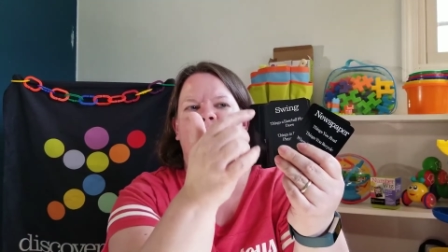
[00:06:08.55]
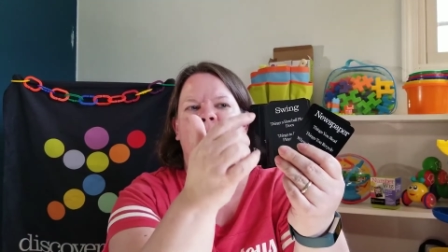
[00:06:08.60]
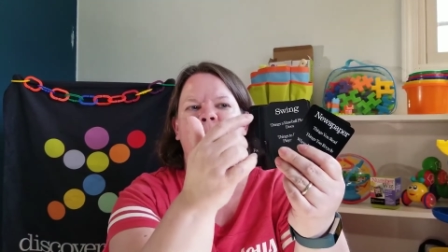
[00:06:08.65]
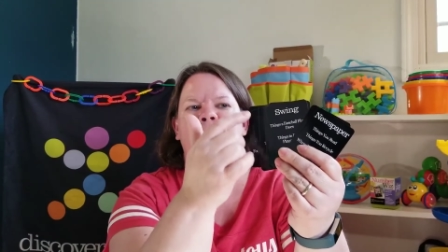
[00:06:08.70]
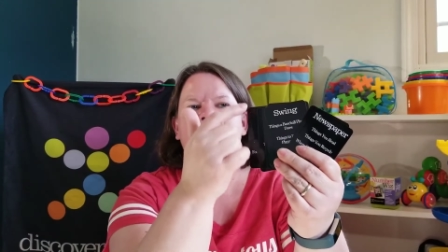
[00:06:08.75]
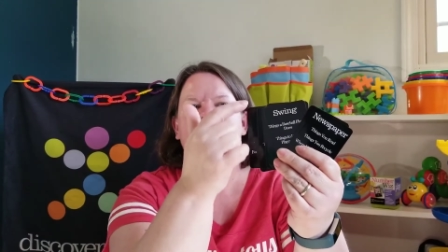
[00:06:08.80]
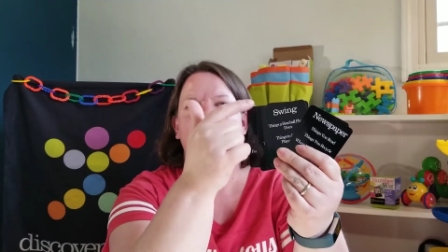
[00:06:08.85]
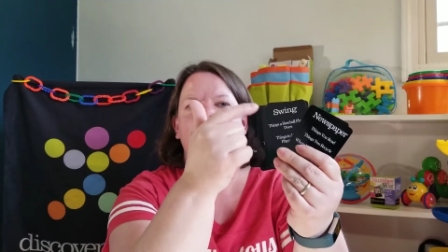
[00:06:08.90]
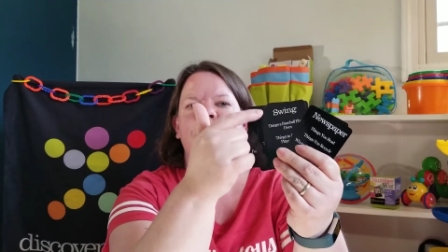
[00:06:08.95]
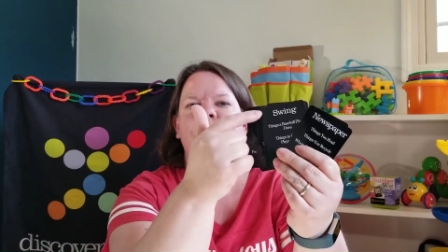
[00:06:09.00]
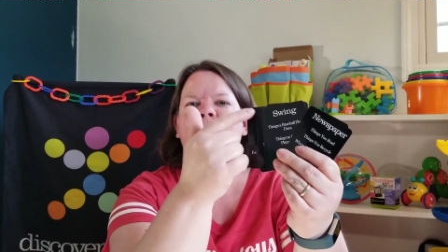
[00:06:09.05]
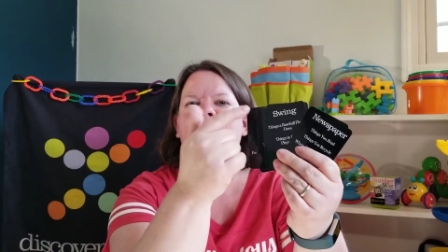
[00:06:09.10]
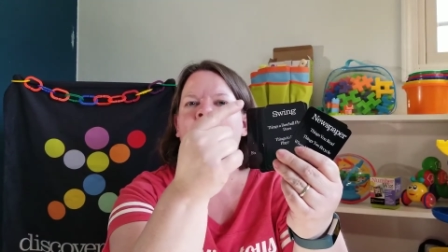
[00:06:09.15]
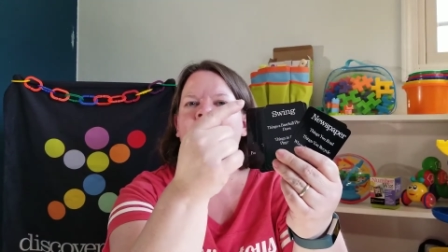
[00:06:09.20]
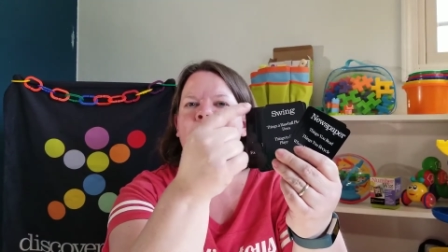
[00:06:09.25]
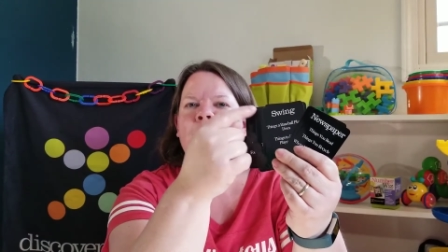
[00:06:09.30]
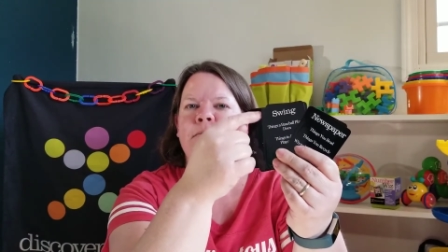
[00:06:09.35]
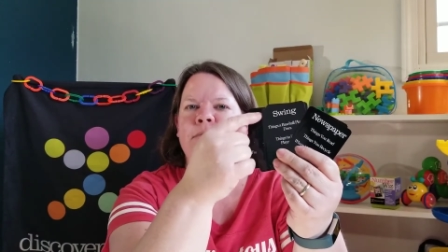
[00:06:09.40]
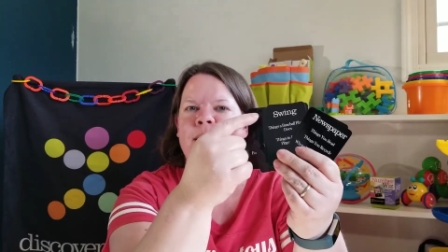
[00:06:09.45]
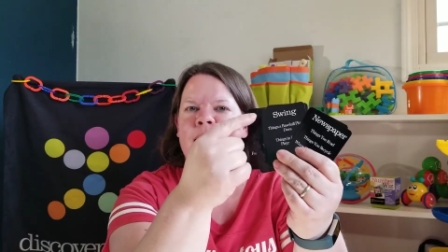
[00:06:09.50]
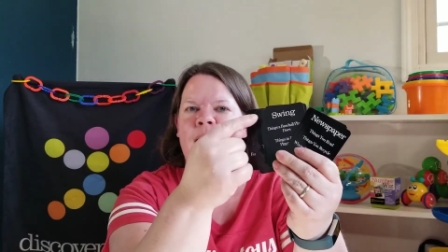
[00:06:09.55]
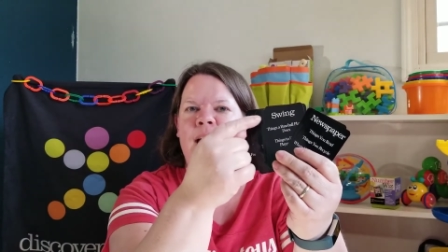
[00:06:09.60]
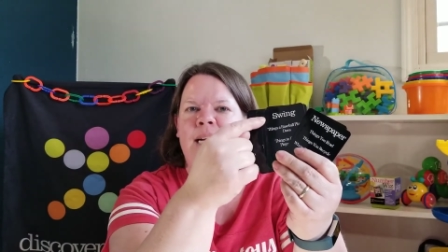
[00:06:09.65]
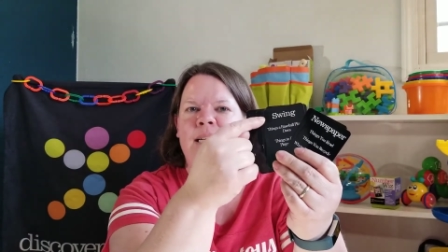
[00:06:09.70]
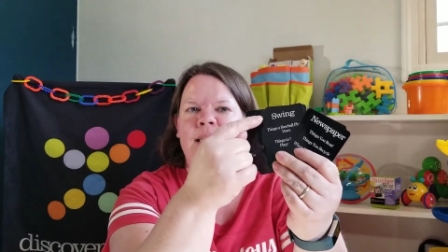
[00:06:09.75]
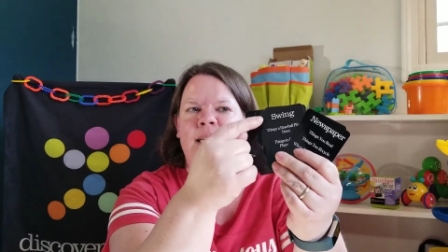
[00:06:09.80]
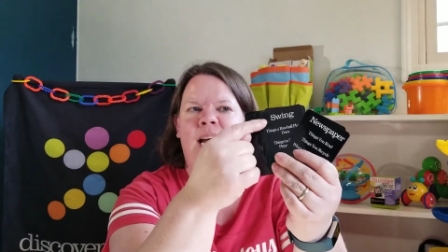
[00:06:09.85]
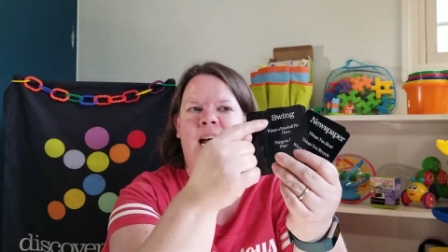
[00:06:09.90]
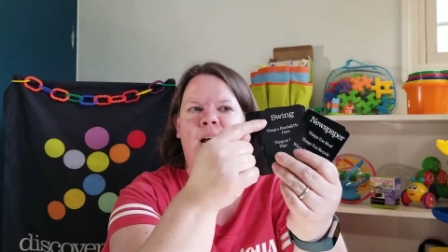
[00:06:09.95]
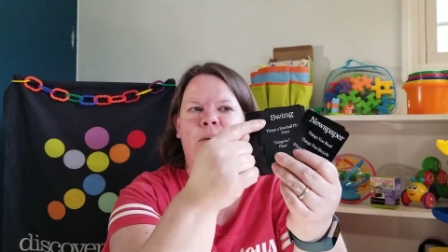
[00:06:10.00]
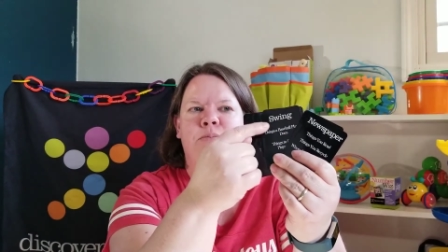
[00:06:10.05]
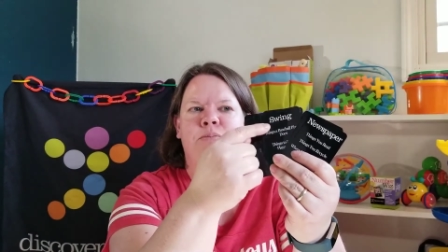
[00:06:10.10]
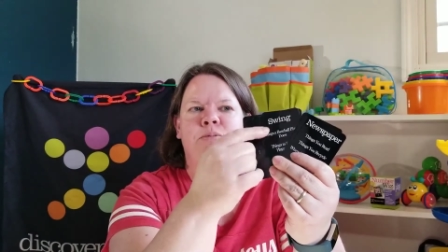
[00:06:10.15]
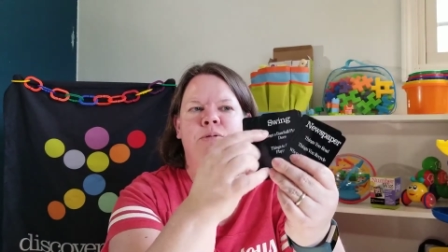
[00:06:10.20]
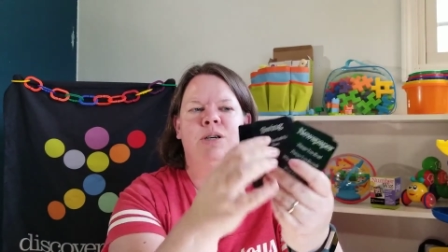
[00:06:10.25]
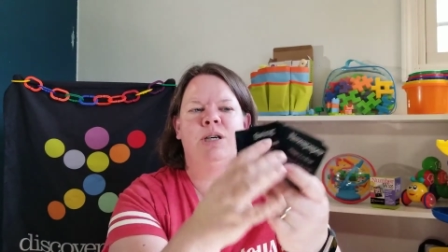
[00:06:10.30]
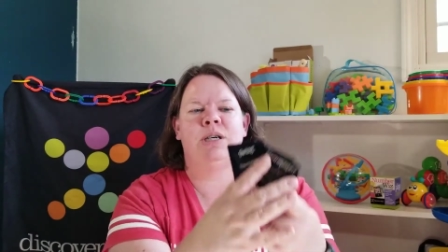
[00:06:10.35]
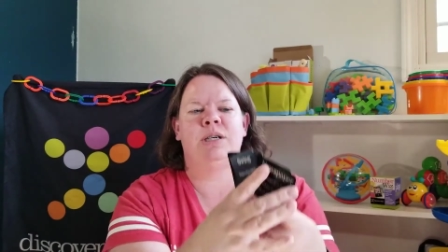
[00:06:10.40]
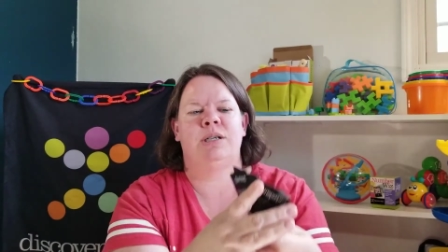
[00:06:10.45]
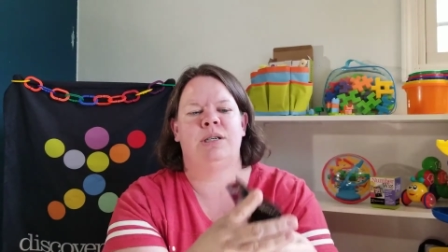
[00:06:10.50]
describe that top
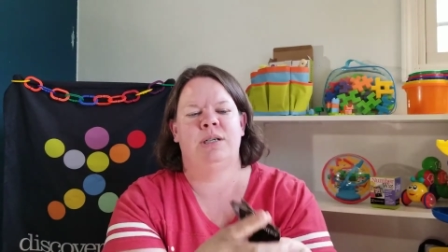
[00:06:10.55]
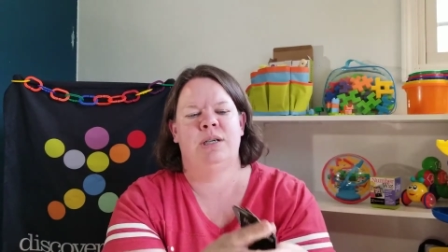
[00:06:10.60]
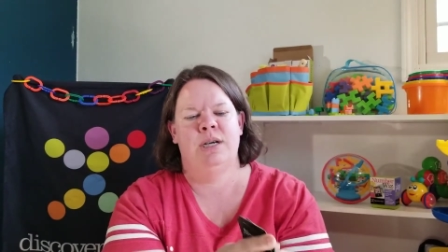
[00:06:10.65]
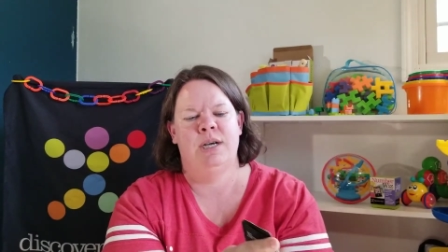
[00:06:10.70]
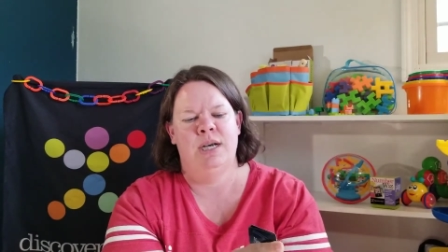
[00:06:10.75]
word.